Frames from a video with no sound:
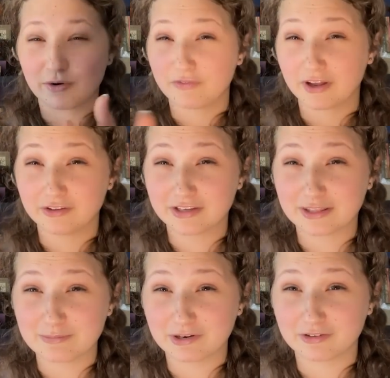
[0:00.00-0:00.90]
If I look at
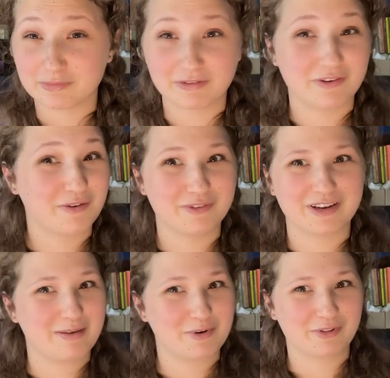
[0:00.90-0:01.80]
the middle of my phone, look,
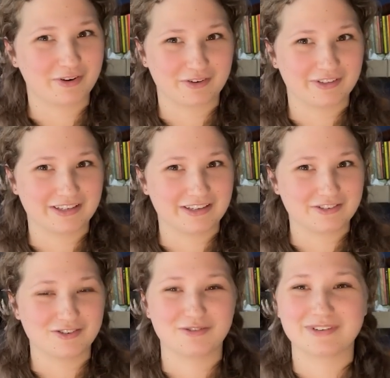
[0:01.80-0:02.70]
I'm no longer looking
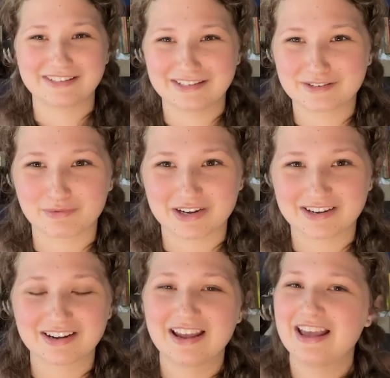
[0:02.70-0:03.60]
at you. Isn't this weird?